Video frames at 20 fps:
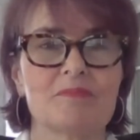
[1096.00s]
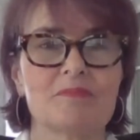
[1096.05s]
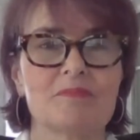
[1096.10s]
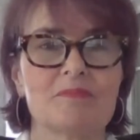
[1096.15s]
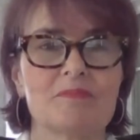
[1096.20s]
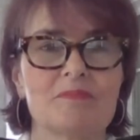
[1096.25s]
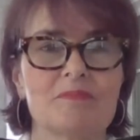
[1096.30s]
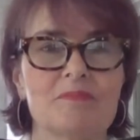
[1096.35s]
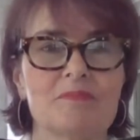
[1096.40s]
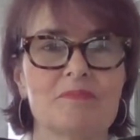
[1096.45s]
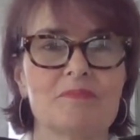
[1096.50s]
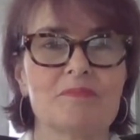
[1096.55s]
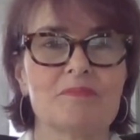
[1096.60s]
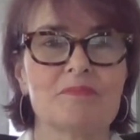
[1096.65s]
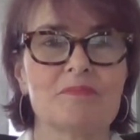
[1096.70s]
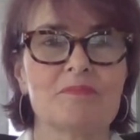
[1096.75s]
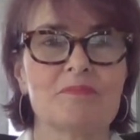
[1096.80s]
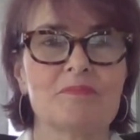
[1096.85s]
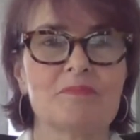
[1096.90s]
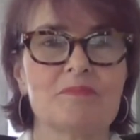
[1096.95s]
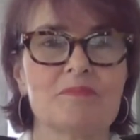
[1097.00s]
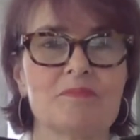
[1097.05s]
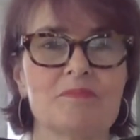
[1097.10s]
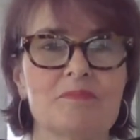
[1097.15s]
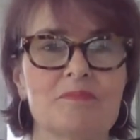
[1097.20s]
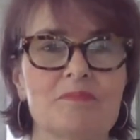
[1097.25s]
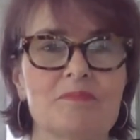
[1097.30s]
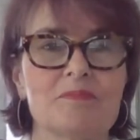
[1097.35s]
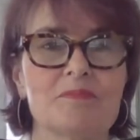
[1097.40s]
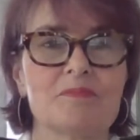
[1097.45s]

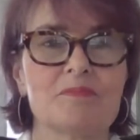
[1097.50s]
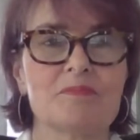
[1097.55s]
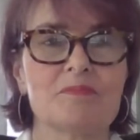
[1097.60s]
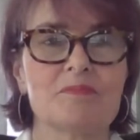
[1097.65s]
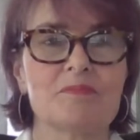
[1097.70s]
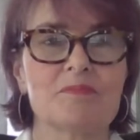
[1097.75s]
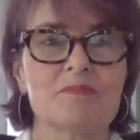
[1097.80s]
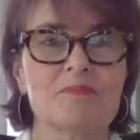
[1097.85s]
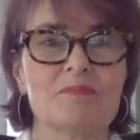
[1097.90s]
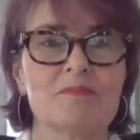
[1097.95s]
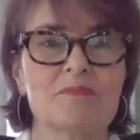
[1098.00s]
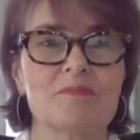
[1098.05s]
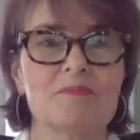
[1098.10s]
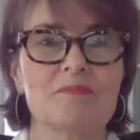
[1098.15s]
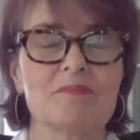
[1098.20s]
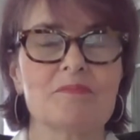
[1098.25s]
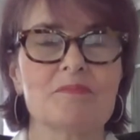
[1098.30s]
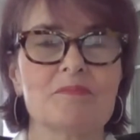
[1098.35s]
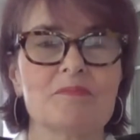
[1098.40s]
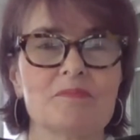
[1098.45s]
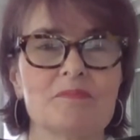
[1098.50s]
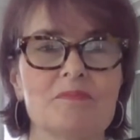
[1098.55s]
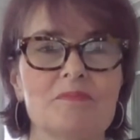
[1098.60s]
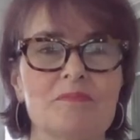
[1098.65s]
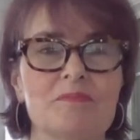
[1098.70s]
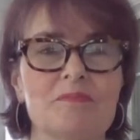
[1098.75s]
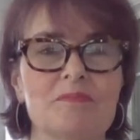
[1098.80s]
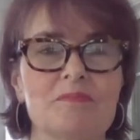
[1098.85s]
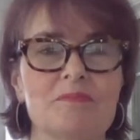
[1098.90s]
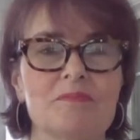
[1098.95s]

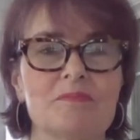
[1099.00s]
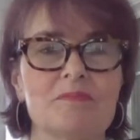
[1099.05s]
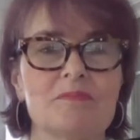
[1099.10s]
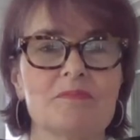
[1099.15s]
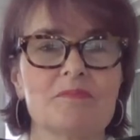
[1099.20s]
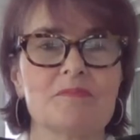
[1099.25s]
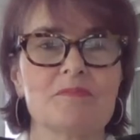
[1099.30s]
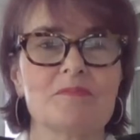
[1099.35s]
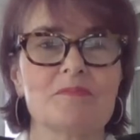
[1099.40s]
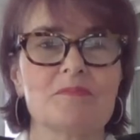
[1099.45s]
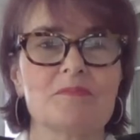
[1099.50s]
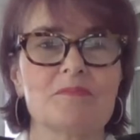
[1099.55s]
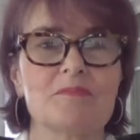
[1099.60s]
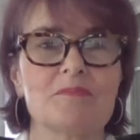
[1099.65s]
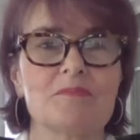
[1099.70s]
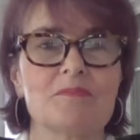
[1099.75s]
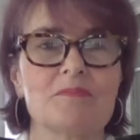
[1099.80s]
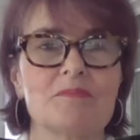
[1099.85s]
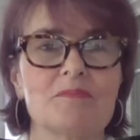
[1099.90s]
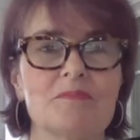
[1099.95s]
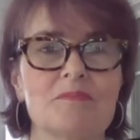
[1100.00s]
(silent)